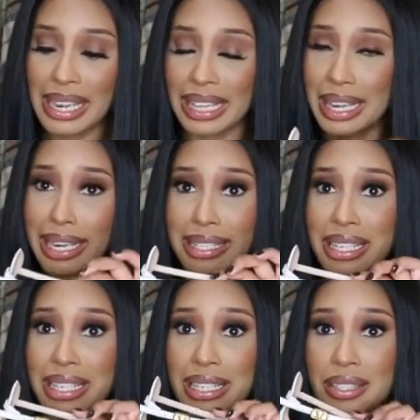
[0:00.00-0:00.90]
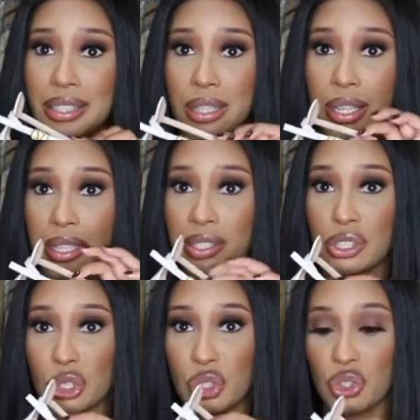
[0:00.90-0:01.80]
like I said, it's
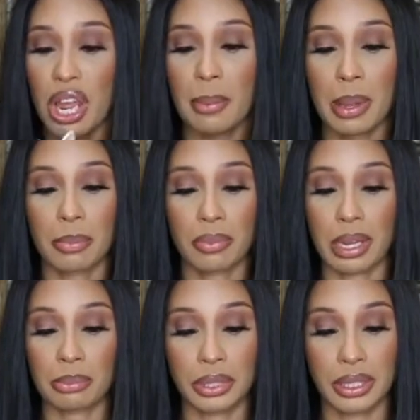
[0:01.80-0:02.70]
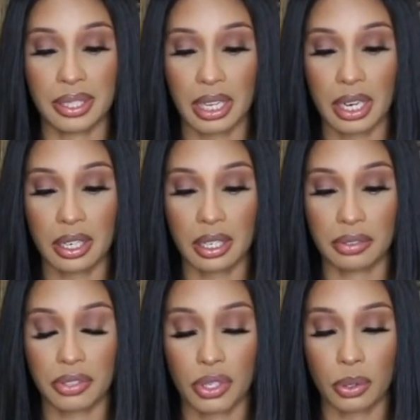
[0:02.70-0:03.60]
the strap I'm really scared
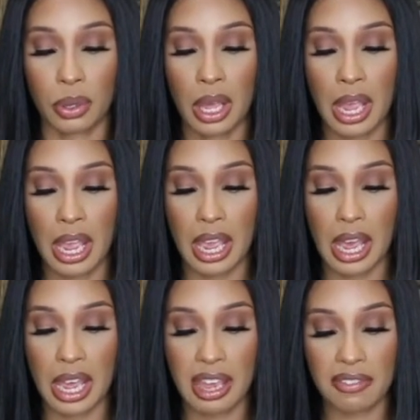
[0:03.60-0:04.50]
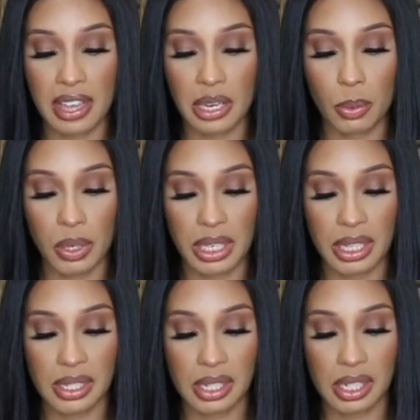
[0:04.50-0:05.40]
of. So if anyone
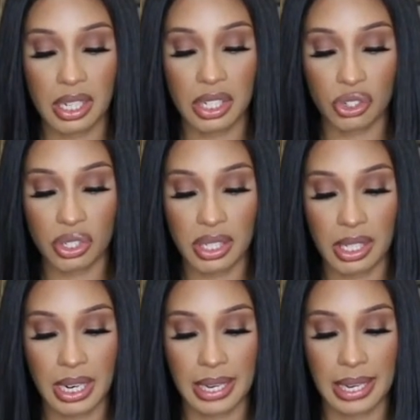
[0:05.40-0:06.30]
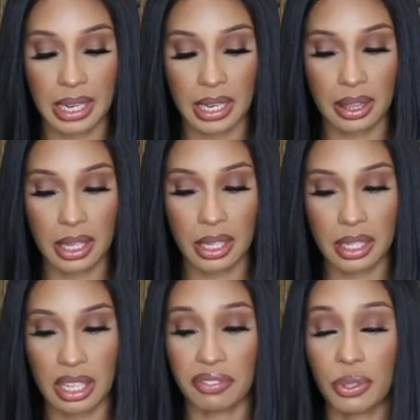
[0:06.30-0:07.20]
is interested in getting
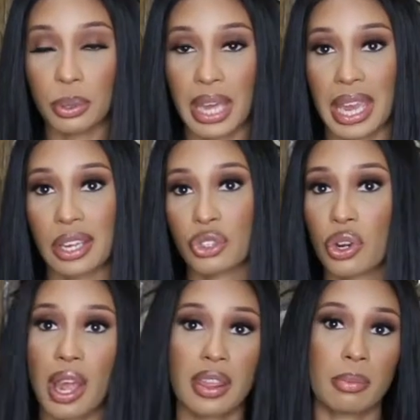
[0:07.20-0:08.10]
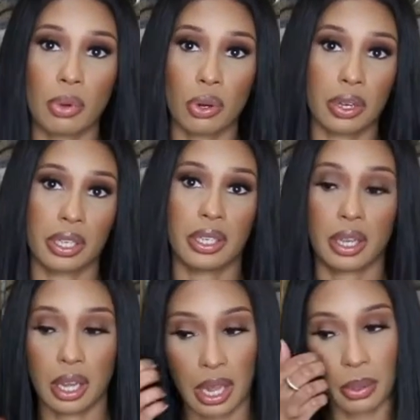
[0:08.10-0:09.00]
these, if you can, try them on.
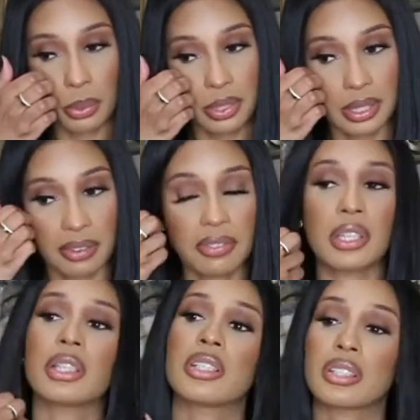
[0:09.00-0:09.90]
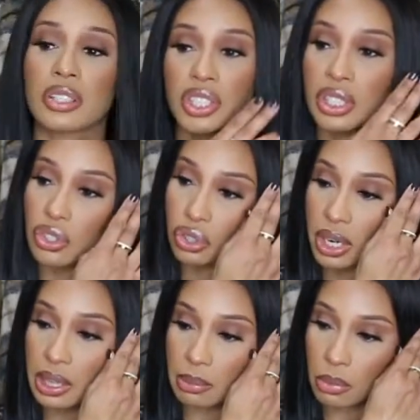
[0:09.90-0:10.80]
I would definitely suggest
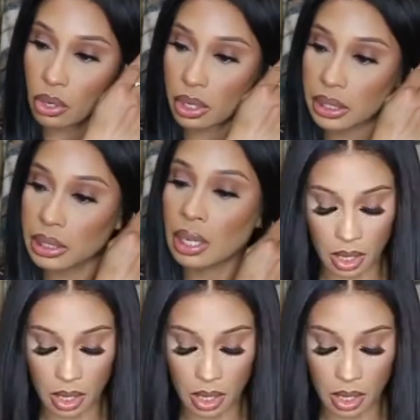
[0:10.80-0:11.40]
trying them on.